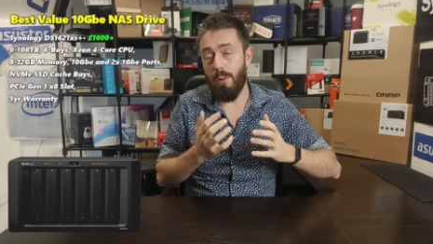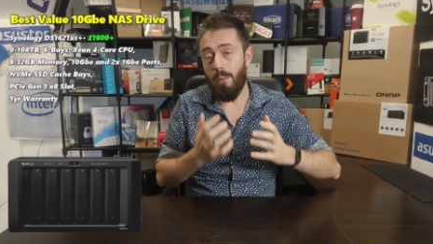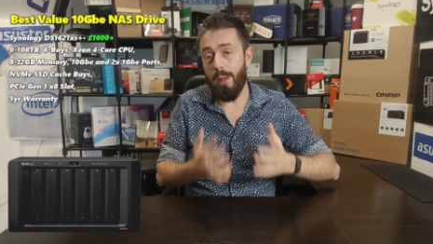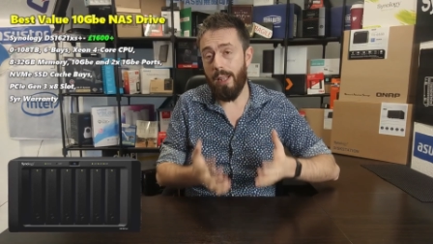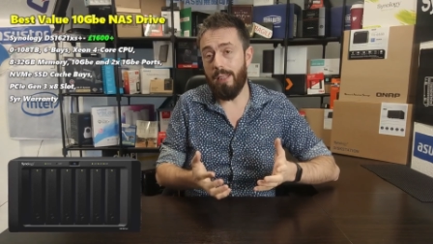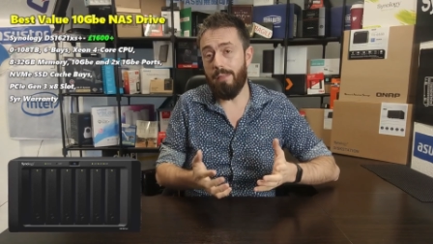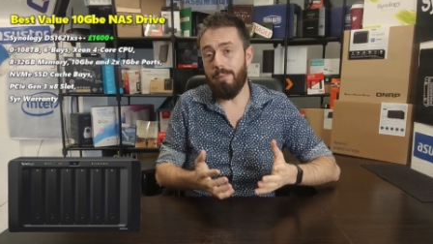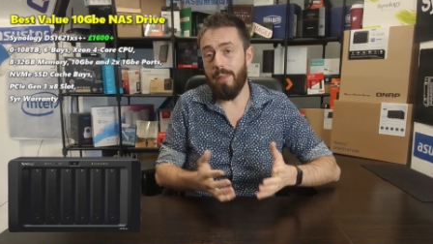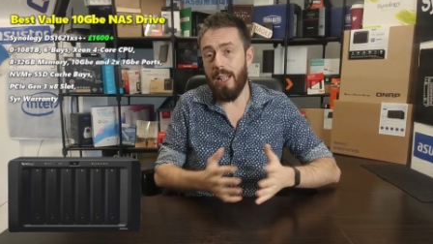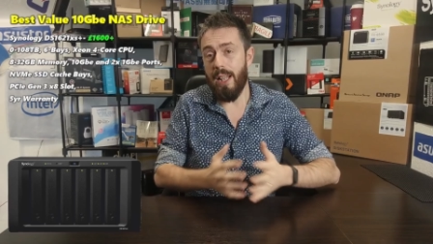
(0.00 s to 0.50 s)

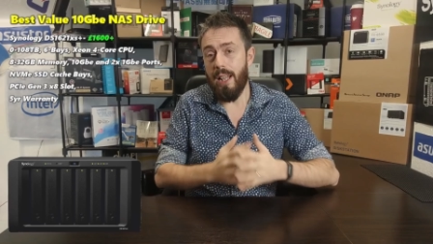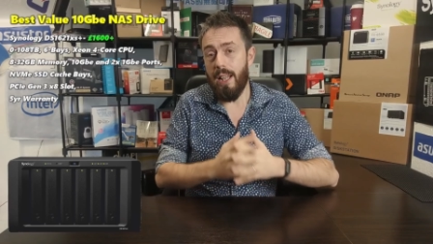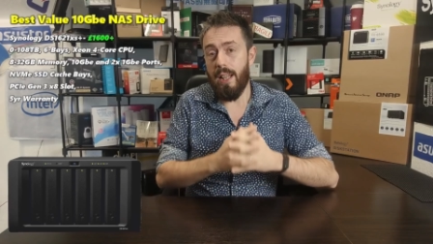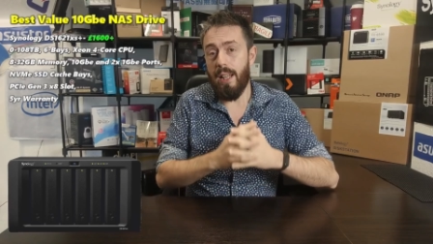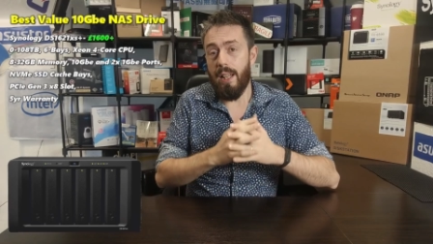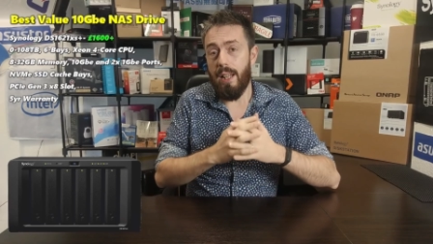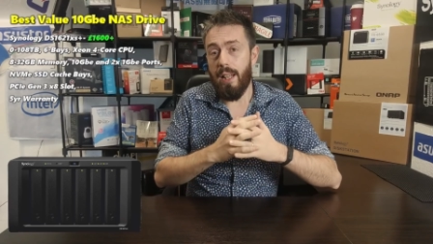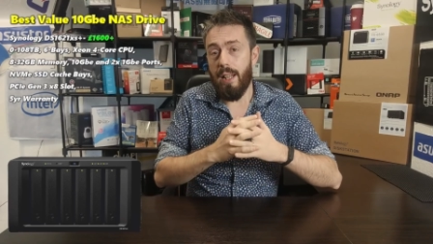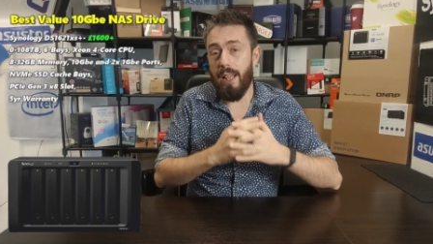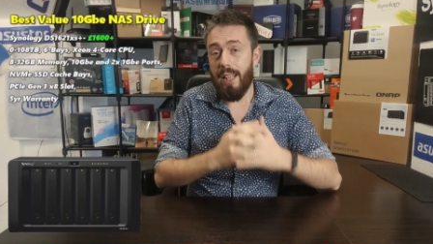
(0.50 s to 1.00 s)
Well,
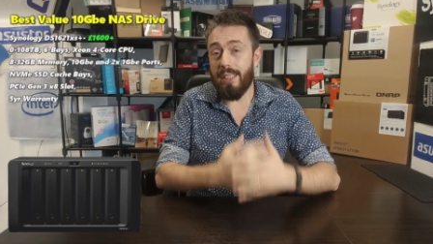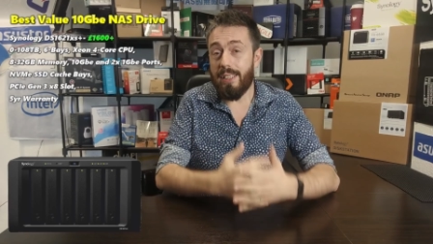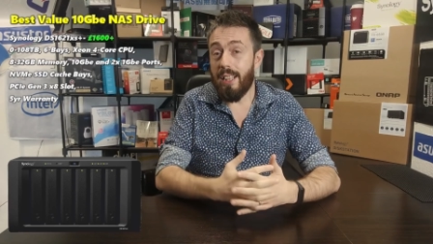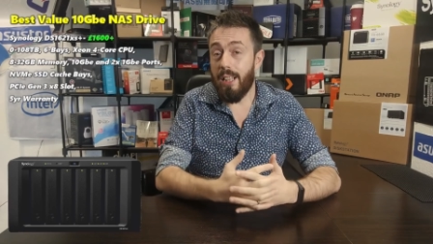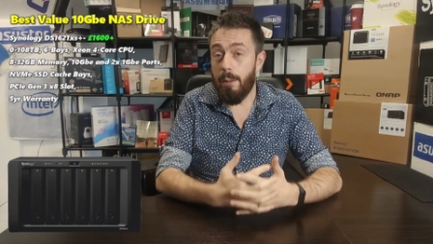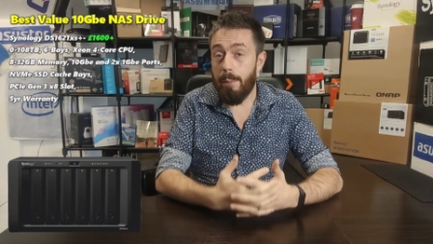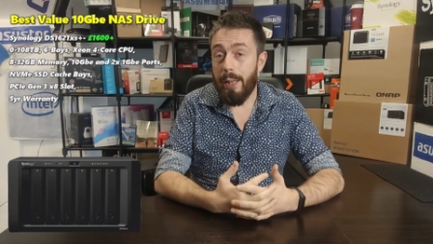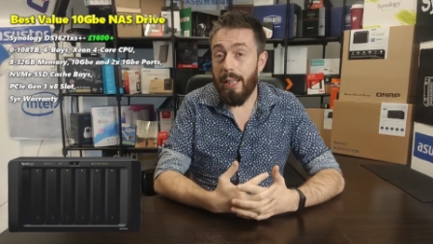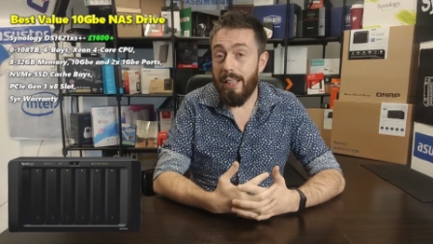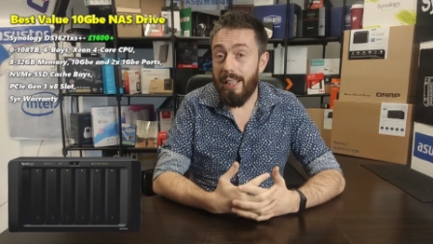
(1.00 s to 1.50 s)
it's
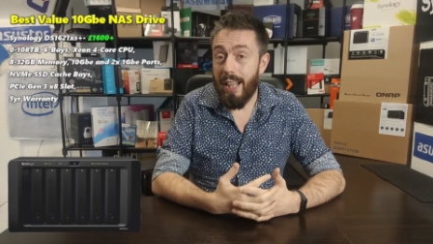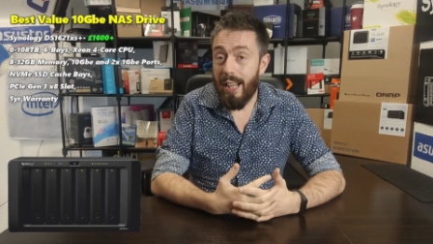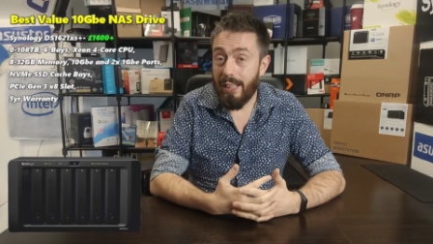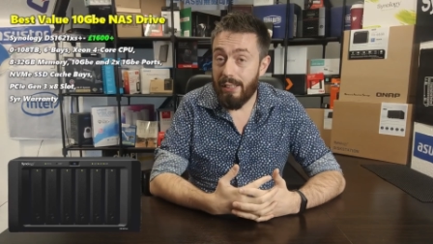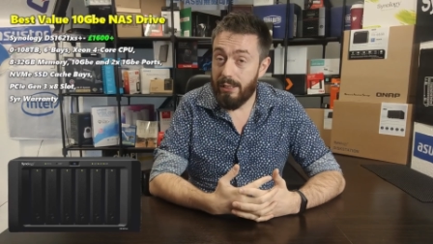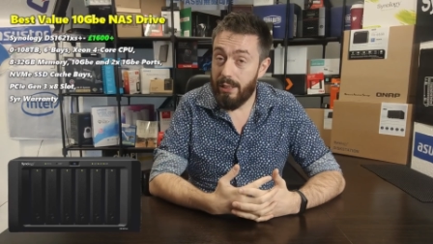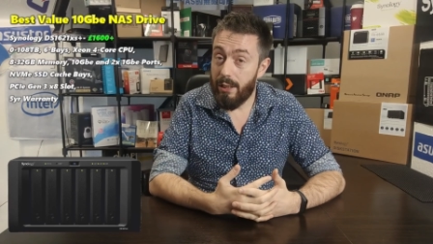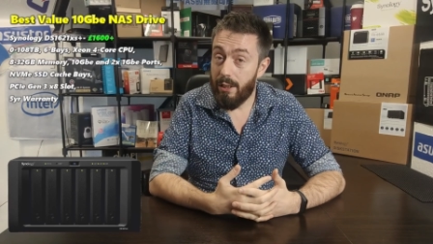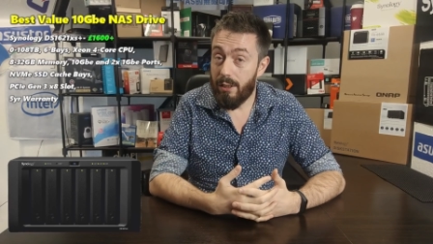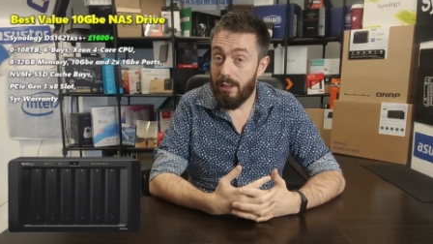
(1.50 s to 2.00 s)
going to be a N
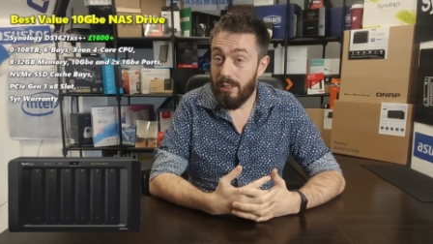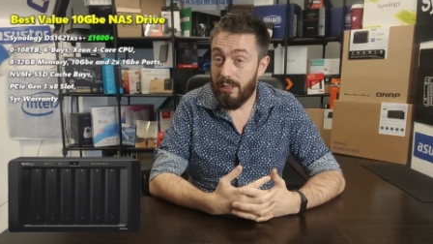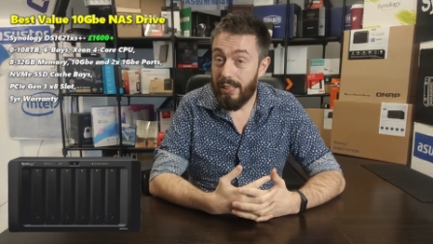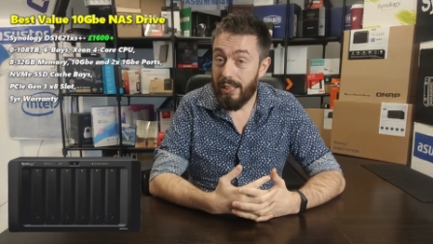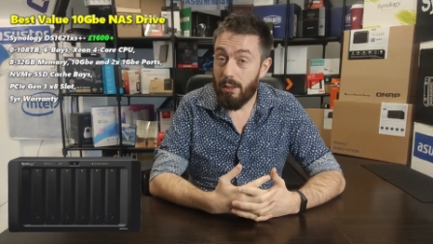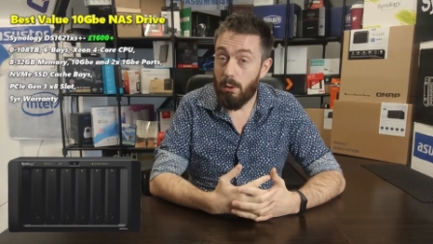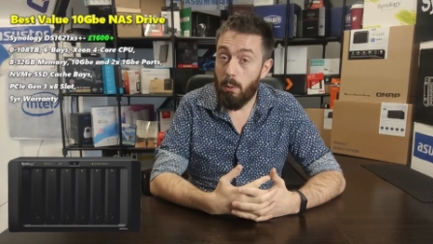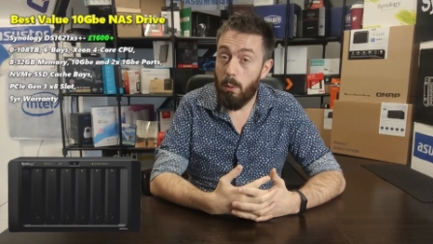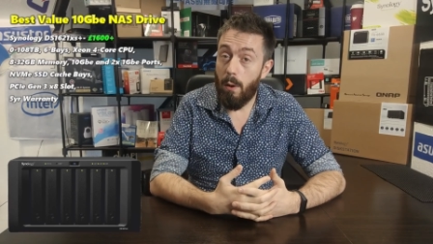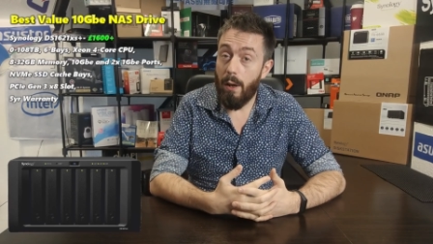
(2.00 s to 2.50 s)
A S that you're going to
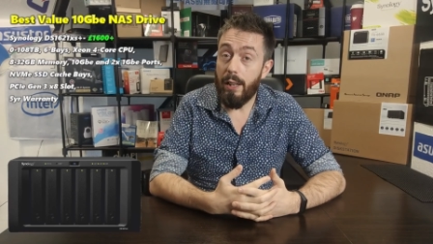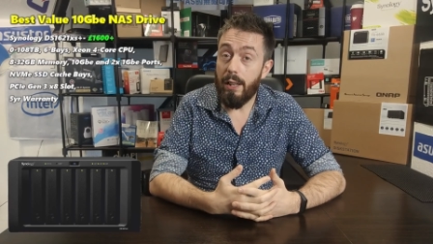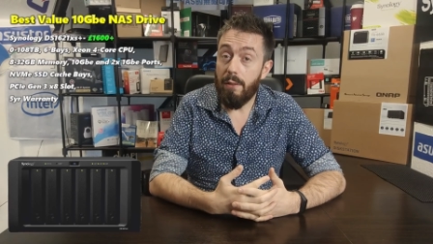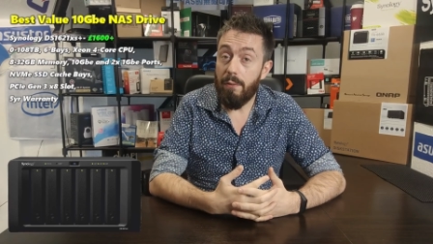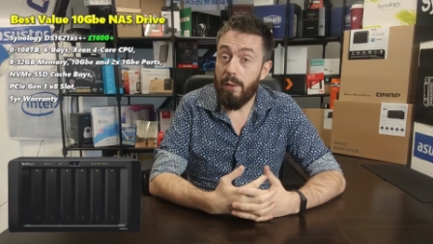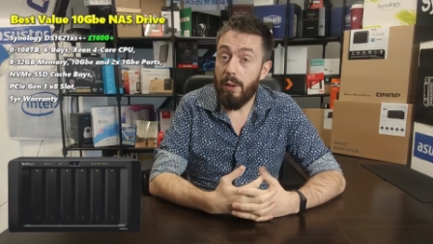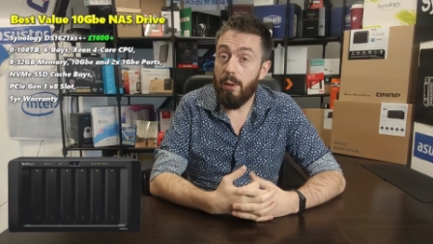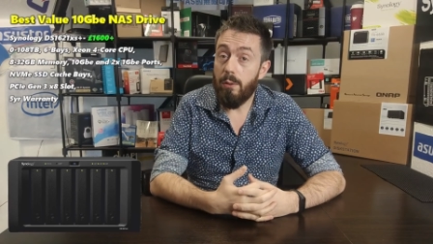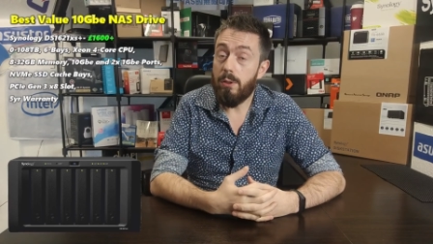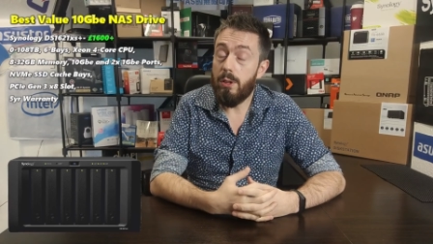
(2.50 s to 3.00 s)
see quite
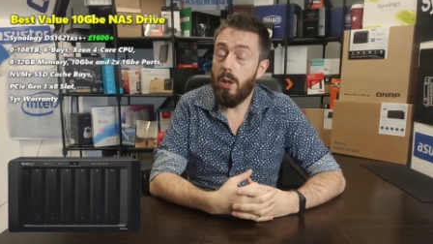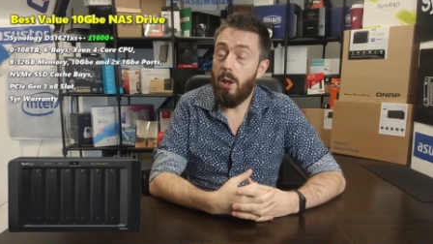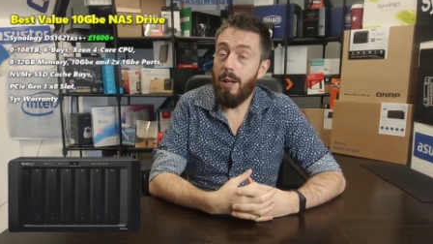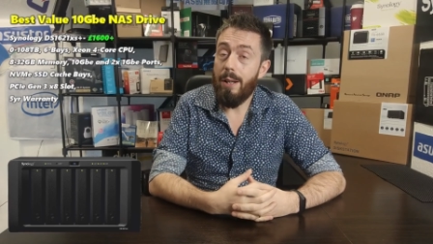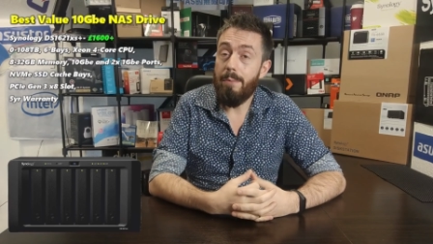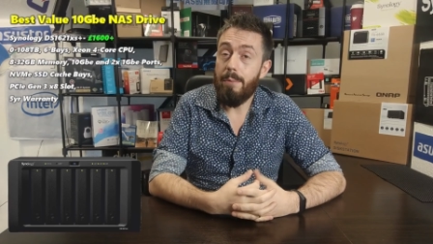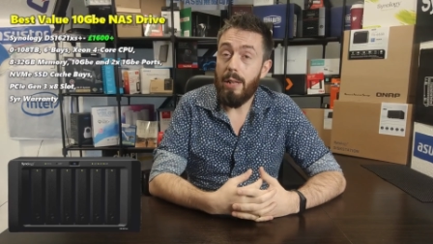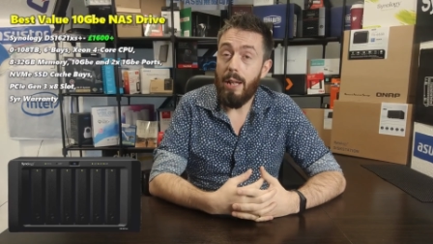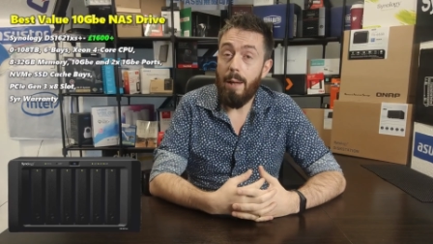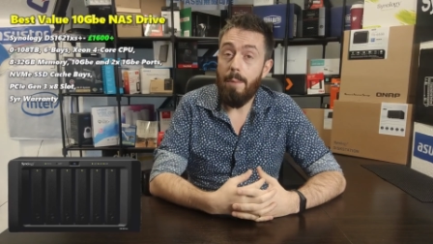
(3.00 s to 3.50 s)
a few
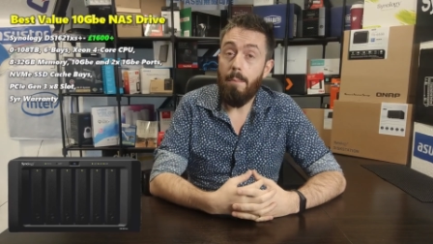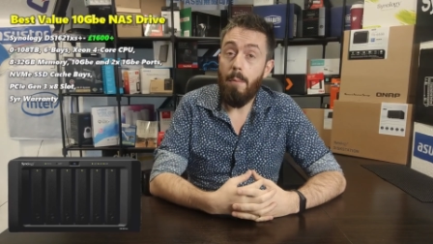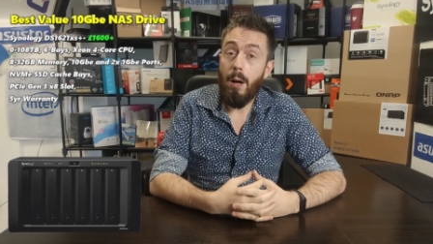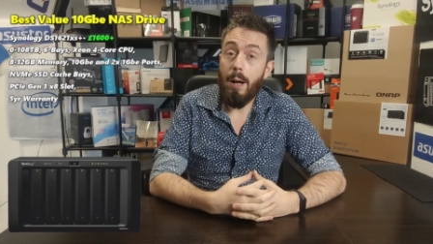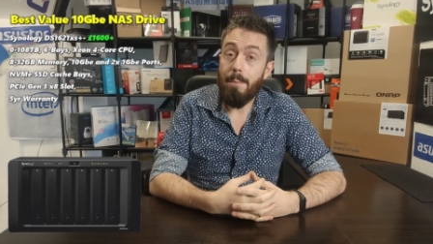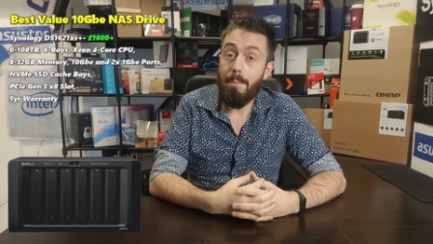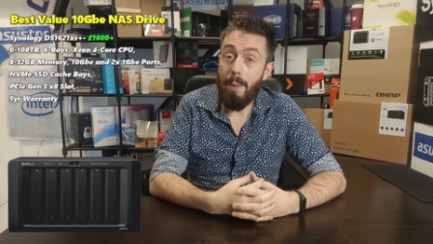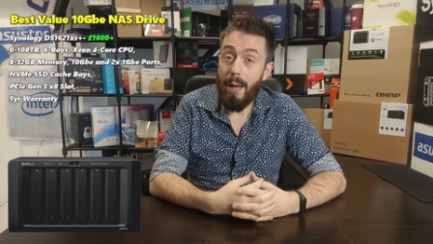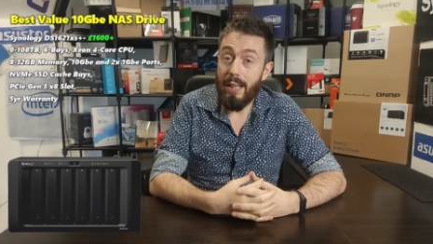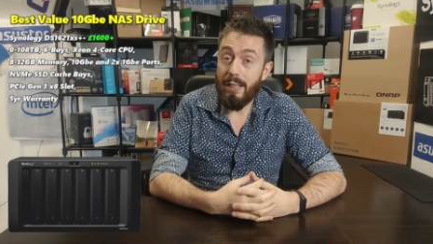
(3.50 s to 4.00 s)
times in
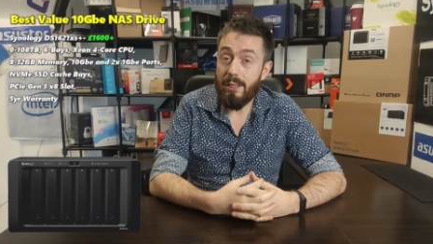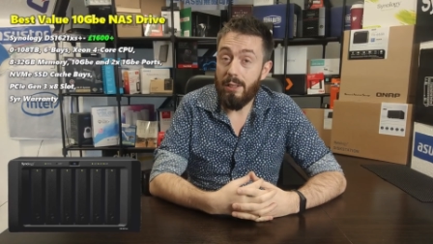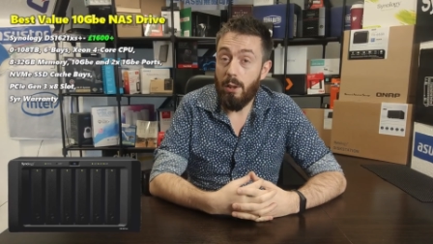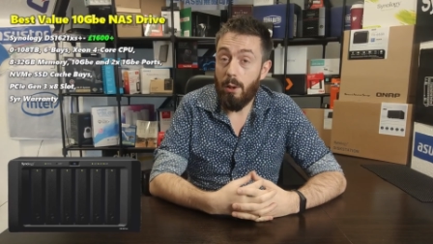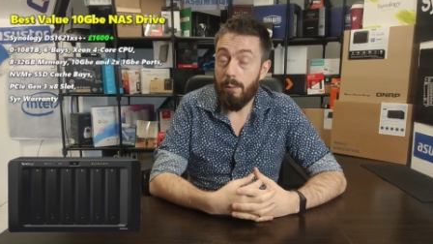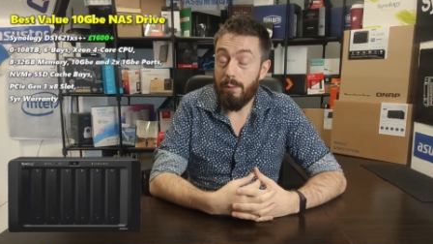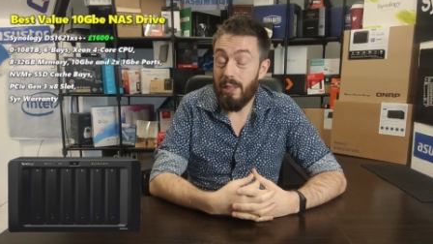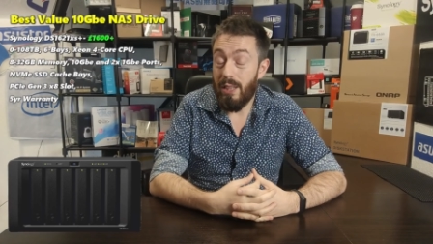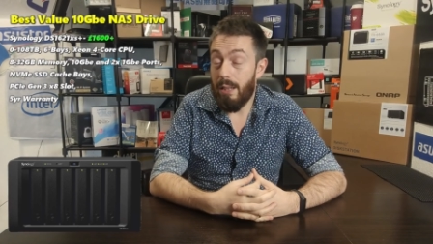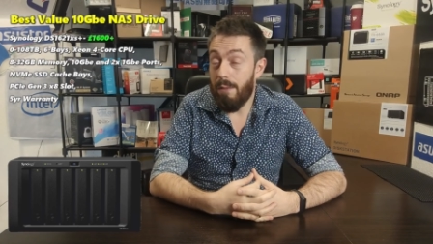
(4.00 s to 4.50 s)
my best ofs,